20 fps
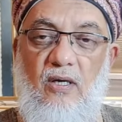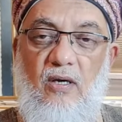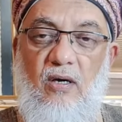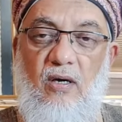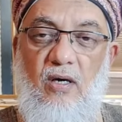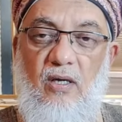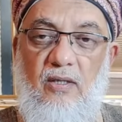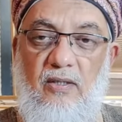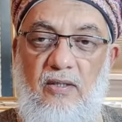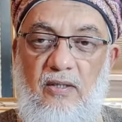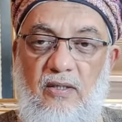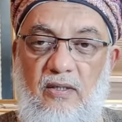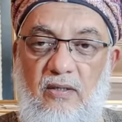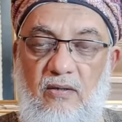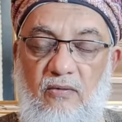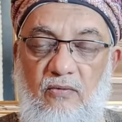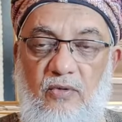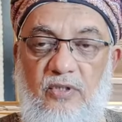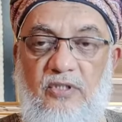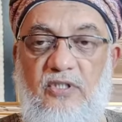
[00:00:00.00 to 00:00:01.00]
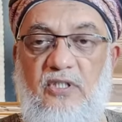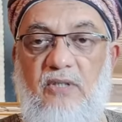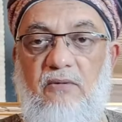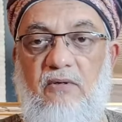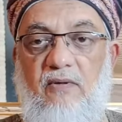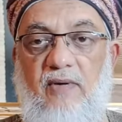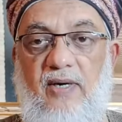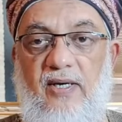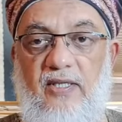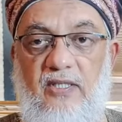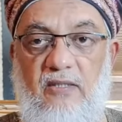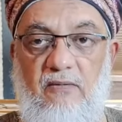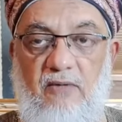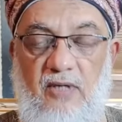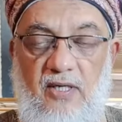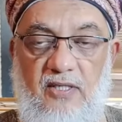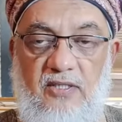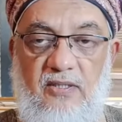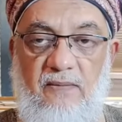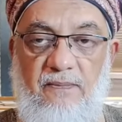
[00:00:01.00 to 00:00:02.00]
on the wisdom of Hatim
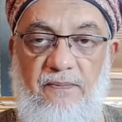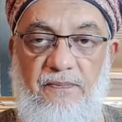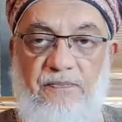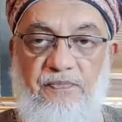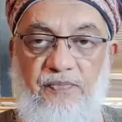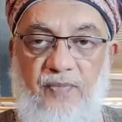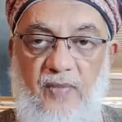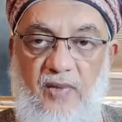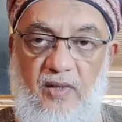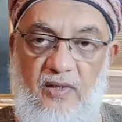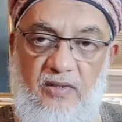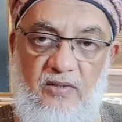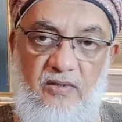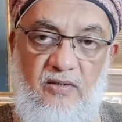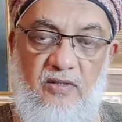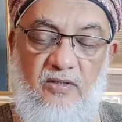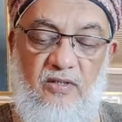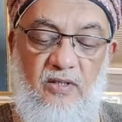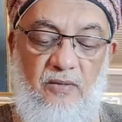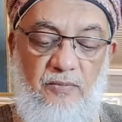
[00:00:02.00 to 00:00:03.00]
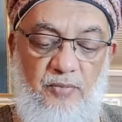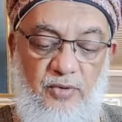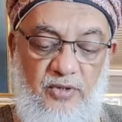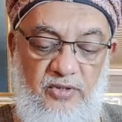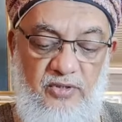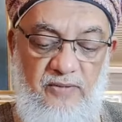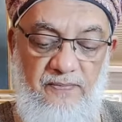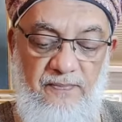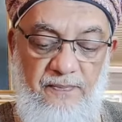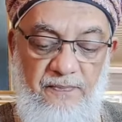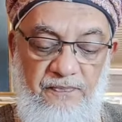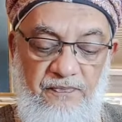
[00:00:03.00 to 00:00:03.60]
al-Asam. This is the same person.